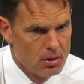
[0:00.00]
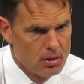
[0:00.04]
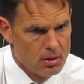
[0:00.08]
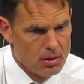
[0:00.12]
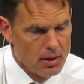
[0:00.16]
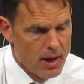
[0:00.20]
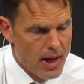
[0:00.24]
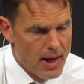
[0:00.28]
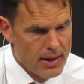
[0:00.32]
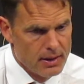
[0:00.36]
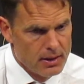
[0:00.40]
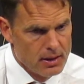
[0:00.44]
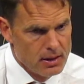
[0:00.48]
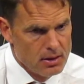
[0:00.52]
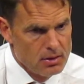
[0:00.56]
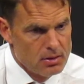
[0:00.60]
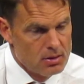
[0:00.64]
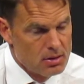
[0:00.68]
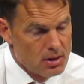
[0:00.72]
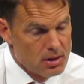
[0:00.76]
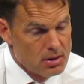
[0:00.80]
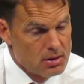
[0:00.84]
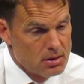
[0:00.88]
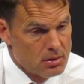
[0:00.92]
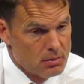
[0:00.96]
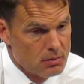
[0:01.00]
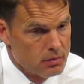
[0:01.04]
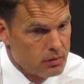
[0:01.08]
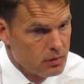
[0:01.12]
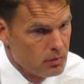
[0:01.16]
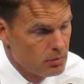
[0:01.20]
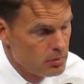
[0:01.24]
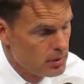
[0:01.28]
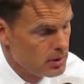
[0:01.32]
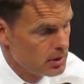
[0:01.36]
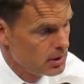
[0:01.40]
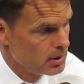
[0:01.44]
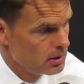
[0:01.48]
the ideal system for
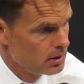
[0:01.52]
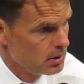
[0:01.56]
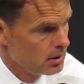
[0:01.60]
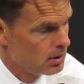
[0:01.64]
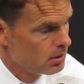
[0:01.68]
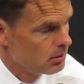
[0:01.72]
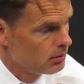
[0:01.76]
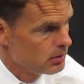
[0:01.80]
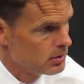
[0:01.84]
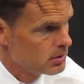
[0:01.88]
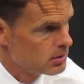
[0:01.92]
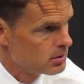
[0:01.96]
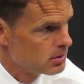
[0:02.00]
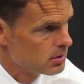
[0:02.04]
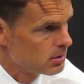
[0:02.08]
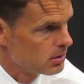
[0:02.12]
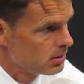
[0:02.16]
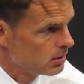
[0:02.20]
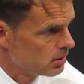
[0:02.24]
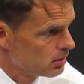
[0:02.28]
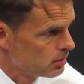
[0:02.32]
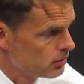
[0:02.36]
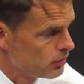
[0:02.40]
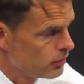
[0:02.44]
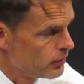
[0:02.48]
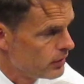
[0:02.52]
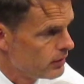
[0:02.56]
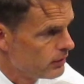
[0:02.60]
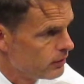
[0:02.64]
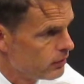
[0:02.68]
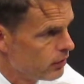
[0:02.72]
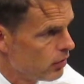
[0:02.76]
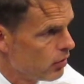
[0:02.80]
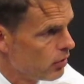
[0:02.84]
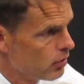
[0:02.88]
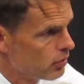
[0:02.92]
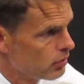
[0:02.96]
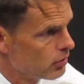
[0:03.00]
me, you know, is
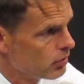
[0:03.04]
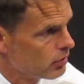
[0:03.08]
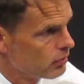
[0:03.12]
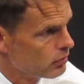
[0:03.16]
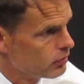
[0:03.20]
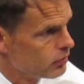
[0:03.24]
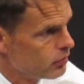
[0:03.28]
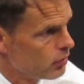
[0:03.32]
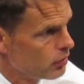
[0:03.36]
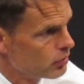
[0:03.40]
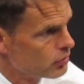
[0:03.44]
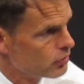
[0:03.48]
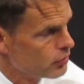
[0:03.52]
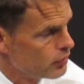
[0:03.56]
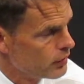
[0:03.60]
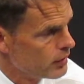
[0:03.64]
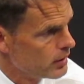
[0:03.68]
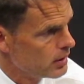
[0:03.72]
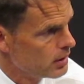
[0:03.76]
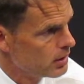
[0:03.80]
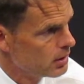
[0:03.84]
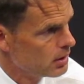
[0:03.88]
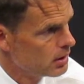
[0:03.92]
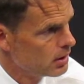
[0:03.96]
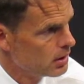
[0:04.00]
3-4-3,